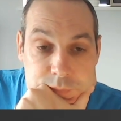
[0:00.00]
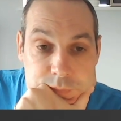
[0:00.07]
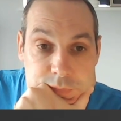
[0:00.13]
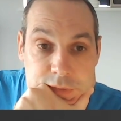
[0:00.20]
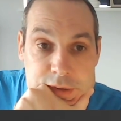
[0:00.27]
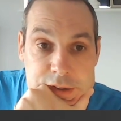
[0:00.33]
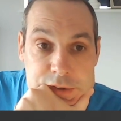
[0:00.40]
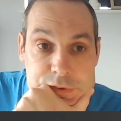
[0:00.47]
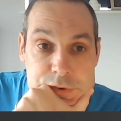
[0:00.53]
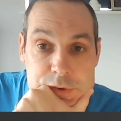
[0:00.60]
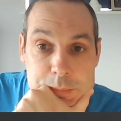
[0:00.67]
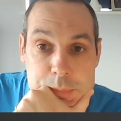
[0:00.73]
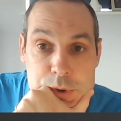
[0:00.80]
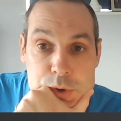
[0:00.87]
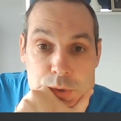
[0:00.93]
They sort of
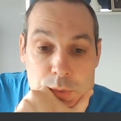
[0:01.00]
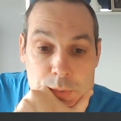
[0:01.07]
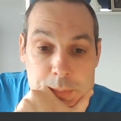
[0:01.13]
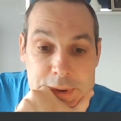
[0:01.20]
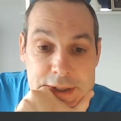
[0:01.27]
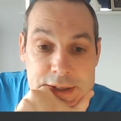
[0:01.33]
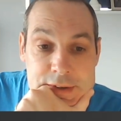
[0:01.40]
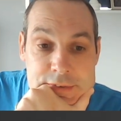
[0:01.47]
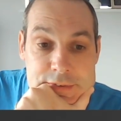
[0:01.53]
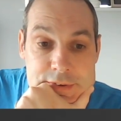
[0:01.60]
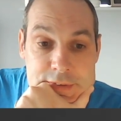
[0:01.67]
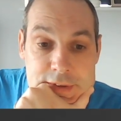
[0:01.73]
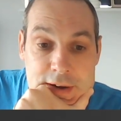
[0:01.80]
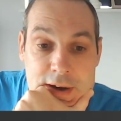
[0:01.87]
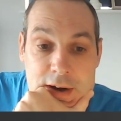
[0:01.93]
pulled me into
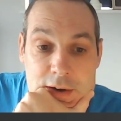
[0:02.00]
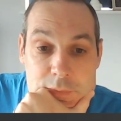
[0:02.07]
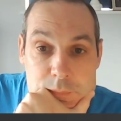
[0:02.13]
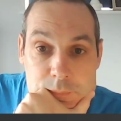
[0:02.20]
that.